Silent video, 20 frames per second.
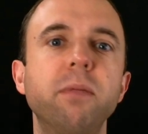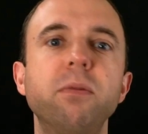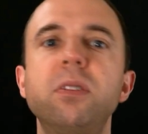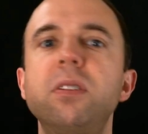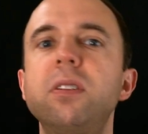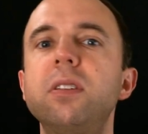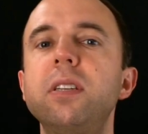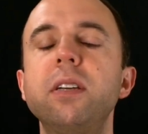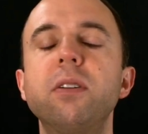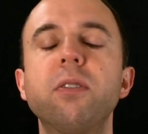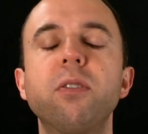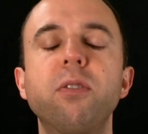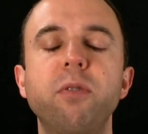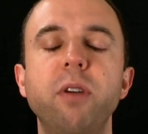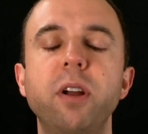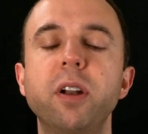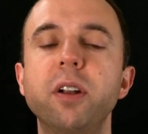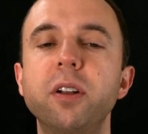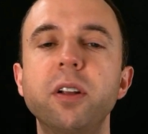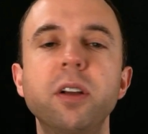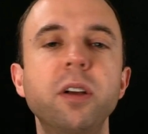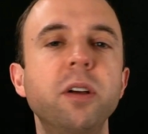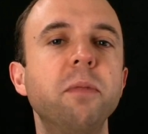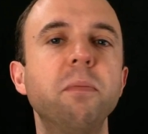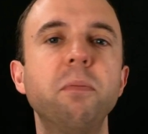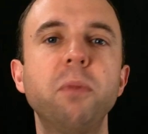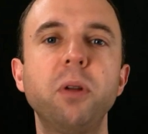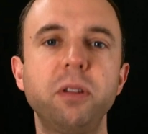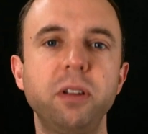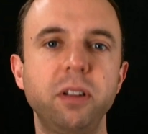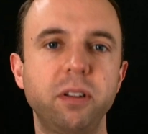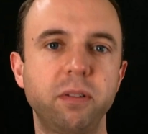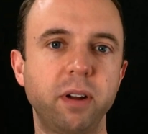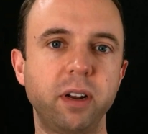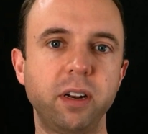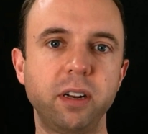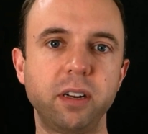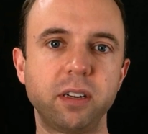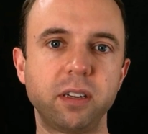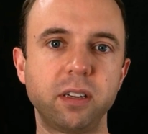was single-threaded
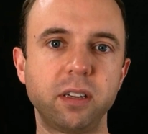multi-threaded,